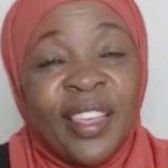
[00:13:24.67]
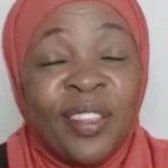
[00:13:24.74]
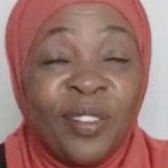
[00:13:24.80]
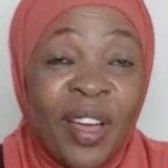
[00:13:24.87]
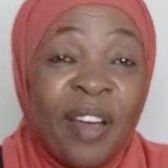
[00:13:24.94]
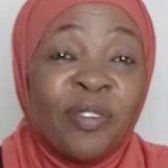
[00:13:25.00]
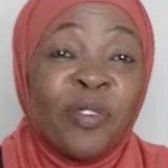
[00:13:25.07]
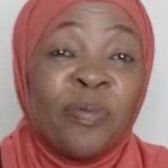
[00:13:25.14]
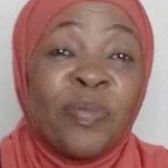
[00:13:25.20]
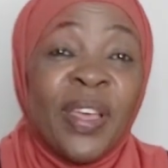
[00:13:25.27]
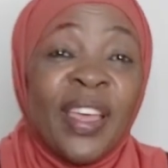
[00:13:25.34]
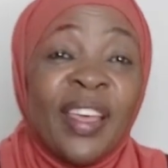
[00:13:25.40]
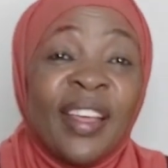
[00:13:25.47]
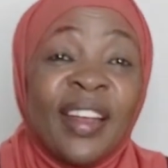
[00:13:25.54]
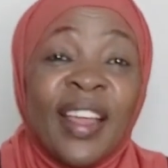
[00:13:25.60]
You have to
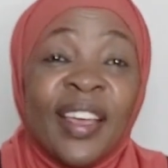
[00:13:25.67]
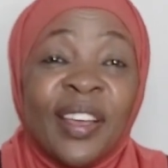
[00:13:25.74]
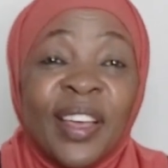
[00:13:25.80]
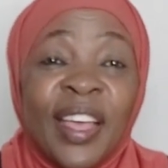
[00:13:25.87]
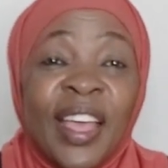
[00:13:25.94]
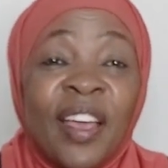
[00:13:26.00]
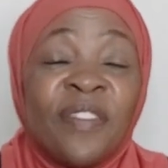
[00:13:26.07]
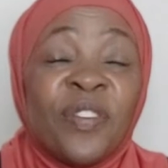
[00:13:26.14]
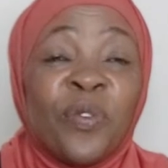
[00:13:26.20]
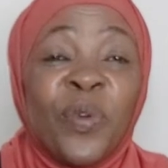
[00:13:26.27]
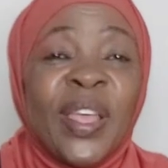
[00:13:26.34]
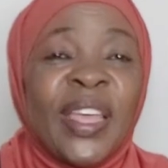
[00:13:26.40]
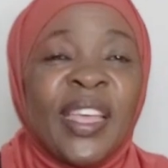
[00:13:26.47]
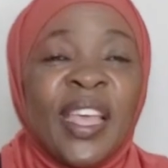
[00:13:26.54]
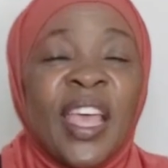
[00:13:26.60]
pay like every
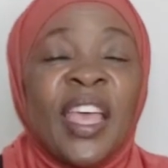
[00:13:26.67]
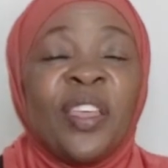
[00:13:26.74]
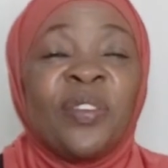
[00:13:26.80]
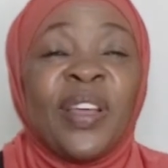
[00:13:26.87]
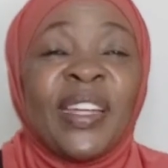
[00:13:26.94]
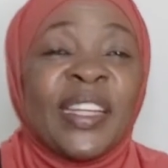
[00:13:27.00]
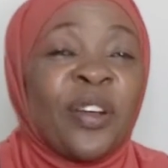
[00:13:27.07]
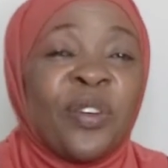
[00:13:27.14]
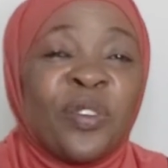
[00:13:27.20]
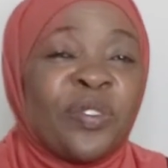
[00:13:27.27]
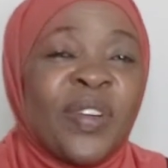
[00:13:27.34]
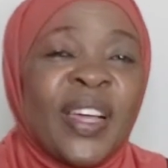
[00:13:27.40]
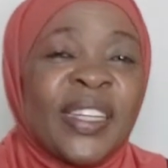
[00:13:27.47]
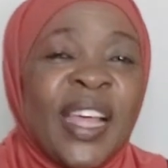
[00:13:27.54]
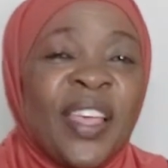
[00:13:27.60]
week. You get a
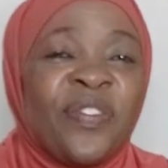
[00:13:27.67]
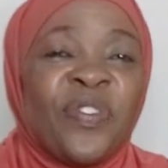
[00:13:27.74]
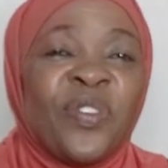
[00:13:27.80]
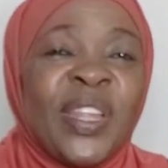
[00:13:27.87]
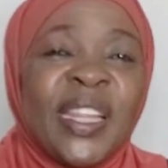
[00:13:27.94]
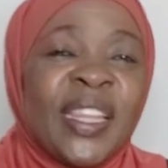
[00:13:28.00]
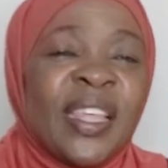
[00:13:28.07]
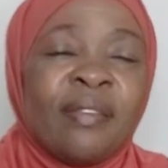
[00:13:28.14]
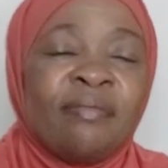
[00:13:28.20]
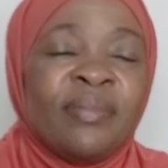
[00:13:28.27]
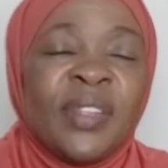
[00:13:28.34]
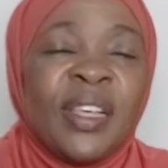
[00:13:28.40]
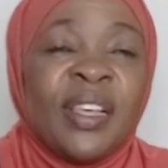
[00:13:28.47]
contractor if you need them.